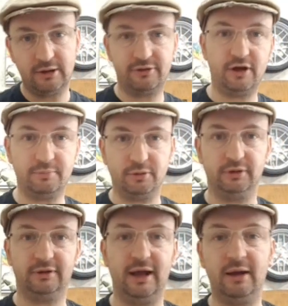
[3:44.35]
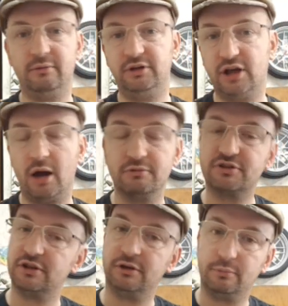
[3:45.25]
third button down, you go
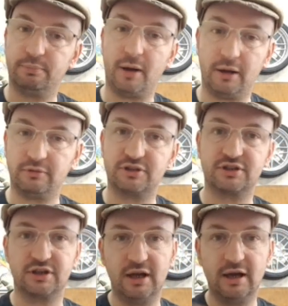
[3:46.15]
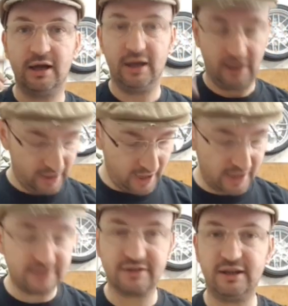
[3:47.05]
to Pokes,
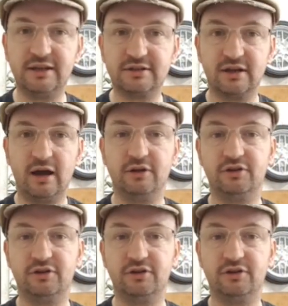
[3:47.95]
enter this.